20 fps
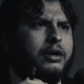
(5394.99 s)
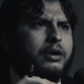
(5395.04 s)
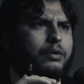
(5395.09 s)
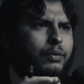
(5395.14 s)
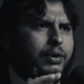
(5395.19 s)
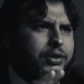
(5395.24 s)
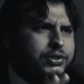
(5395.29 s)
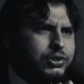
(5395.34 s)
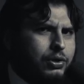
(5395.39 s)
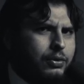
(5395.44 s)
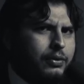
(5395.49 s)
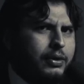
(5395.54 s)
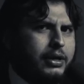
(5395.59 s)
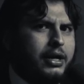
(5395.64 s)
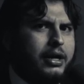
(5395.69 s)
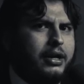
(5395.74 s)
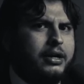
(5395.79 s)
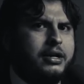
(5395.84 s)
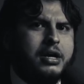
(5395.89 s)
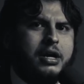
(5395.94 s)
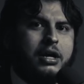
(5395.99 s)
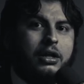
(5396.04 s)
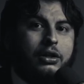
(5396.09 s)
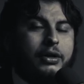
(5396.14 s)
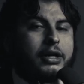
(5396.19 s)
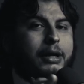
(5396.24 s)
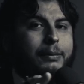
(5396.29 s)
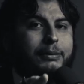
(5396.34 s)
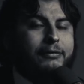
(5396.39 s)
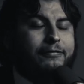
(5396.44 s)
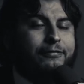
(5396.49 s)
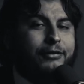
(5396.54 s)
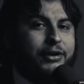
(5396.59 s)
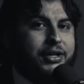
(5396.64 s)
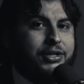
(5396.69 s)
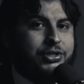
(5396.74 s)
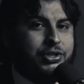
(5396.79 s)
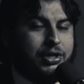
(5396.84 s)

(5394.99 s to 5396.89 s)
Look up the footage,